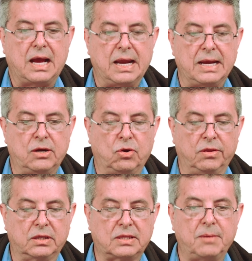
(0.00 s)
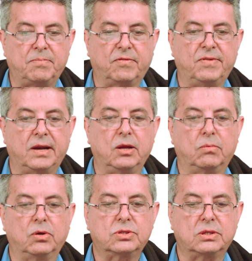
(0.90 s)
And another type of
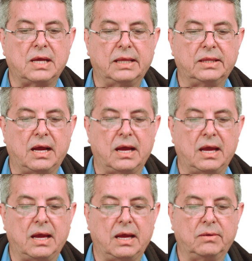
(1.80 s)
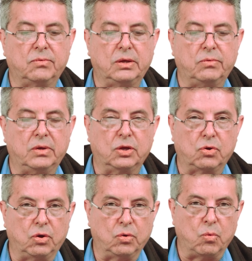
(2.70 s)
variables that we will
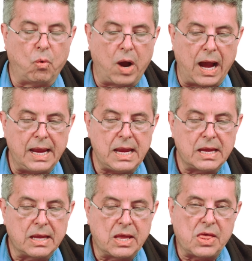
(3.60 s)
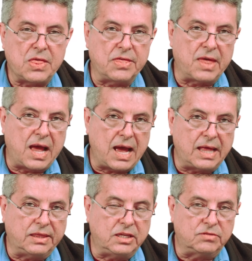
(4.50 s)
call y,
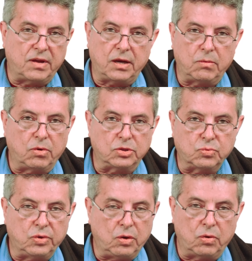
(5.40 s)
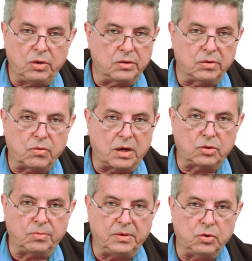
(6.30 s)
that these variables we only require
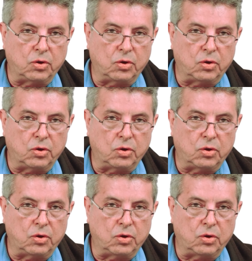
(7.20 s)
to be